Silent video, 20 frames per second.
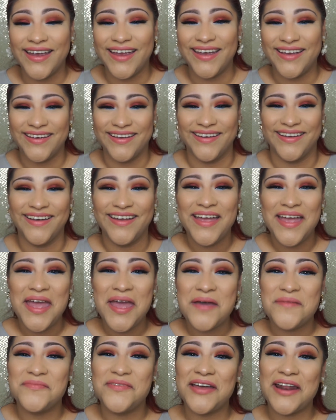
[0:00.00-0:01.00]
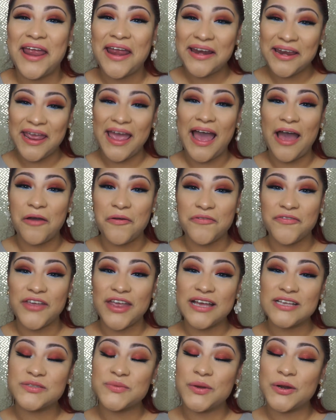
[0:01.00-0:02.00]
But anyhow, if you
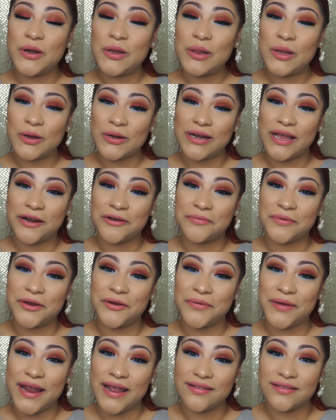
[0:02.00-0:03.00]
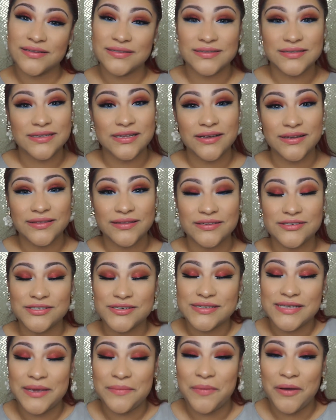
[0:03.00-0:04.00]
guys want to learn how to recreate this look, then
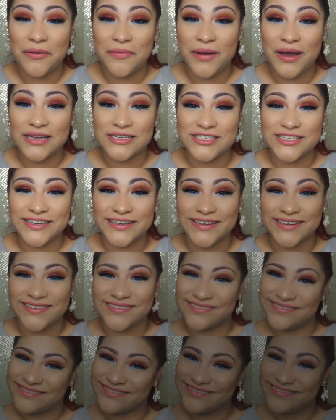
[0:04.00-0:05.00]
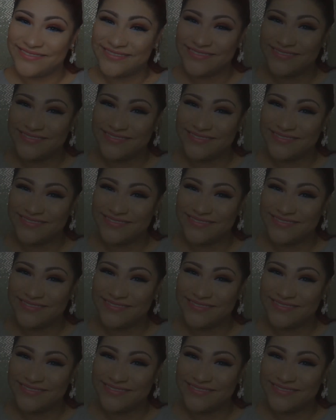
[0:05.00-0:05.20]
just keep on watching.